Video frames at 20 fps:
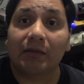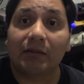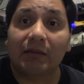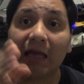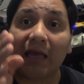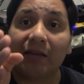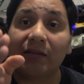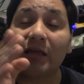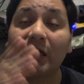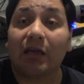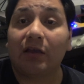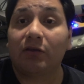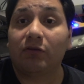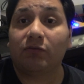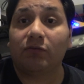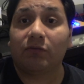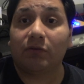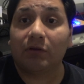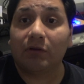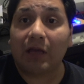That's how
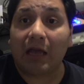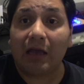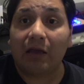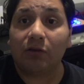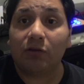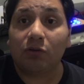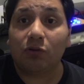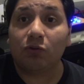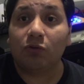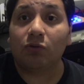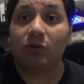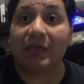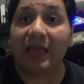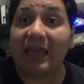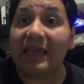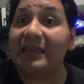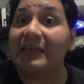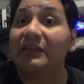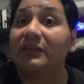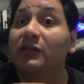you
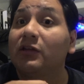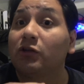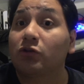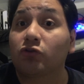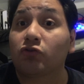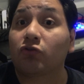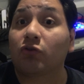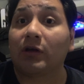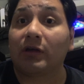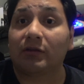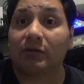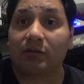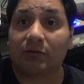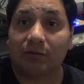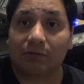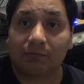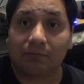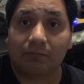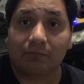gain their trust.